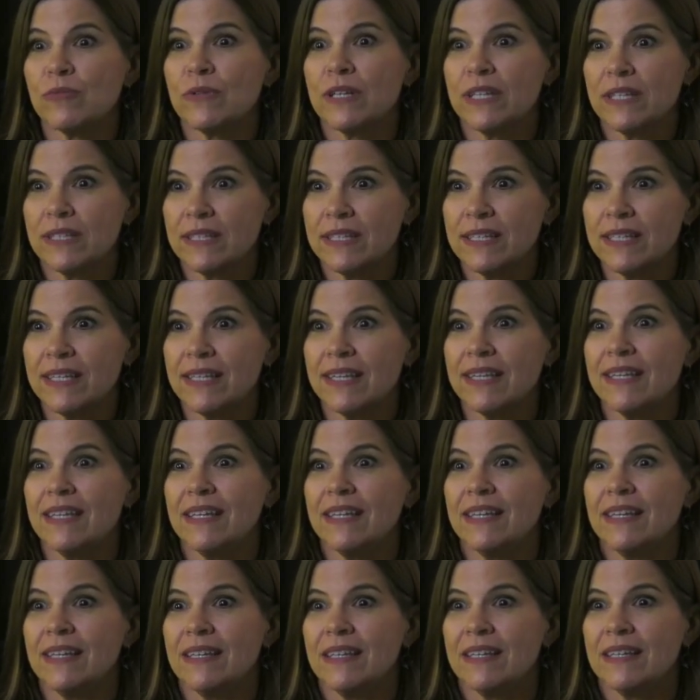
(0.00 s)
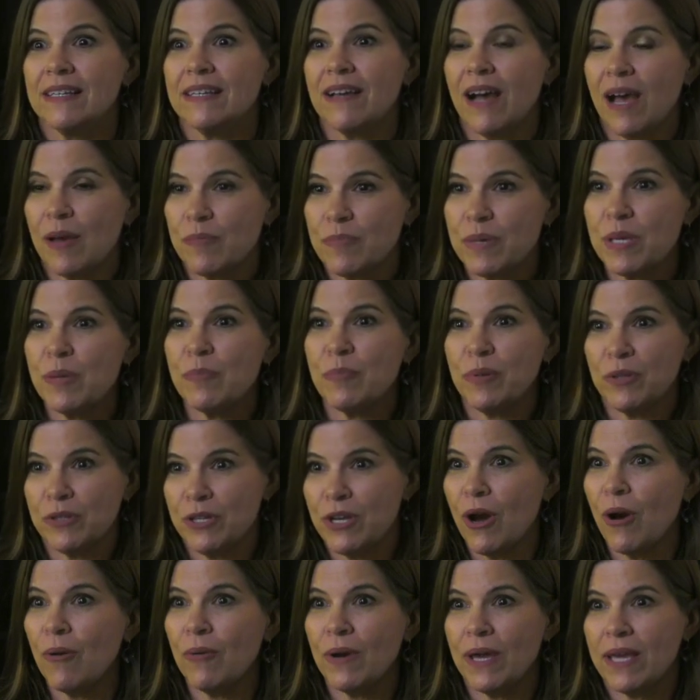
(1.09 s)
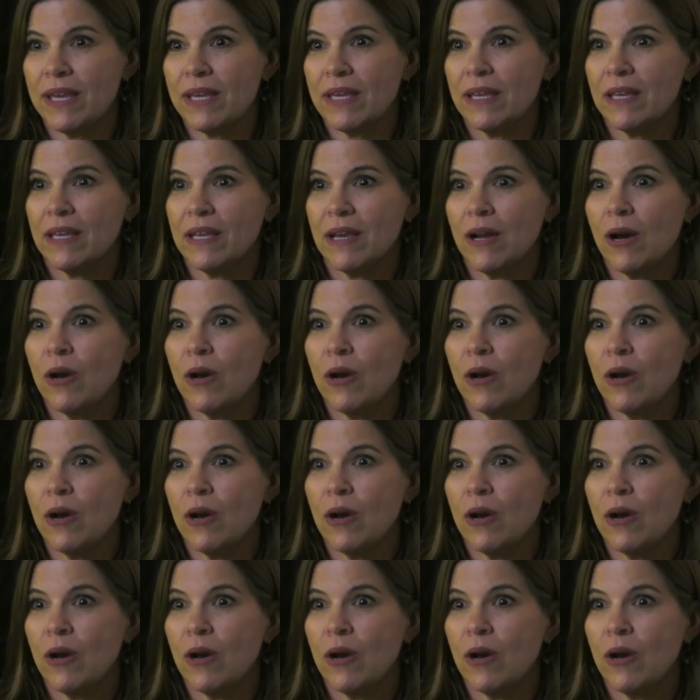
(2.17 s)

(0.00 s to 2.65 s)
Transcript: really got people going.